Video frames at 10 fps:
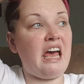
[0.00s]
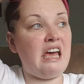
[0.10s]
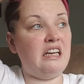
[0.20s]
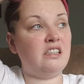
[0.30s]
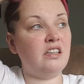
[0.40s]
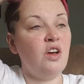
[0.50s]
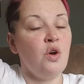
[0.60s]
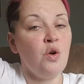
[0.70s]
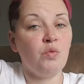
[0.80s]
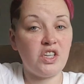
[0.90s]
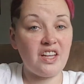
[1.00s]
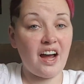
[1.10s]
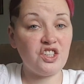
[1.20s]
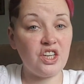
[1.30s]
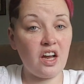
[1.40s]
8, which is
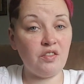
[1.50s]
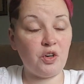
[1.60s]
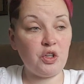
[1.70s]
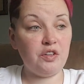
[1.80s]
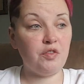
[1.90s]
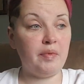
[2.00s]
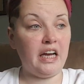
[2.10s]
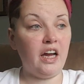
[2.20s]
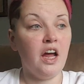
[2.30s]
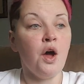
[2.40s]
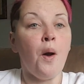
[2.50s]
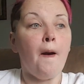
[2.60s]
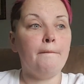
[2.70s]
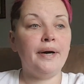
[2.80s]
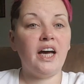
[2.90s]
actually kind of early for me.
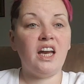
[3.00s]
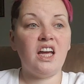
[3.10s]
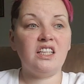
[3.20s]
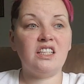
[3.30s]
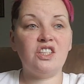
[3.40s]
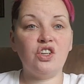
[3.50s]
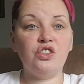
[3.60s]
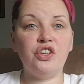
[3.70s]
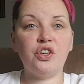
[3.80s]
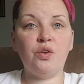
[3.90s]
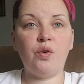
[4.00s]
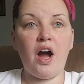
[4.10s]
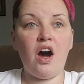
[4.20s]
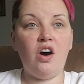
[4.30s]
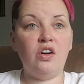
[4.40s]
But it still took
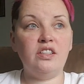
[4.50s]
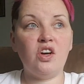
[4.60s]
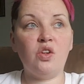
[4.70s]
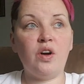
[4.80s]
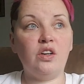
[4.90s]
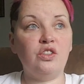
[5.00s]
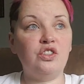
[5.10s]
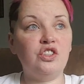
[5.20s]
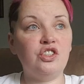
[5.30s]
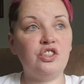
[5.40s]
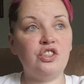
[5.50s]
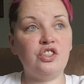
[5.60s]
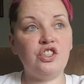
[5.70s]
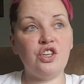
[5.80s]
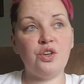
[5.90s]
around until around
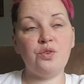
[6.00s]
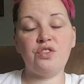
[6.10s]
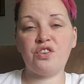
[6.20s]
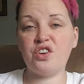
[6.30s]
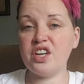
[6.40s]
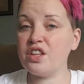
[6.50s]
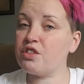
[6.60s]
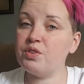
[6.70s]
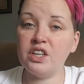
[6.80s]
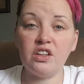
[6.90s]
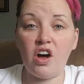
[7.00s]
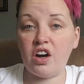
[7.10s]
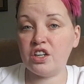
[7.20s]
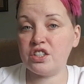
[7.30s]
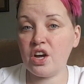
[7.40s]
2:30, 3
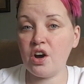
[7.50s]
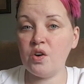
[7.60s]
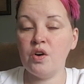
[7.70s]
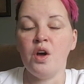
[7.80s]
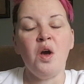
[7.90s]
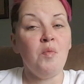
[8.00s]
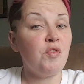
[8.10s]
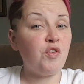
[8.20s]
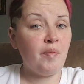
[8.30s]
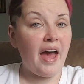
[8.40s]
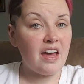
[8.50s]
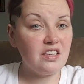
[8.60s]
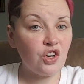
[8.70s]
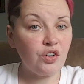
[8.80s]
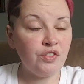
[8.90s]
o'clock or so before my head
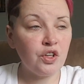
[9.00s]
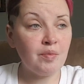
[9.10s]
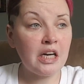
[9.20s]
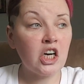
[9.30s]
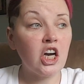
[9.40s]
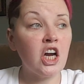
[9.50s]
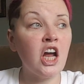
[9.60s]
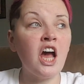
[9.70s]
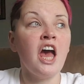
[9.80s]
started feeling better.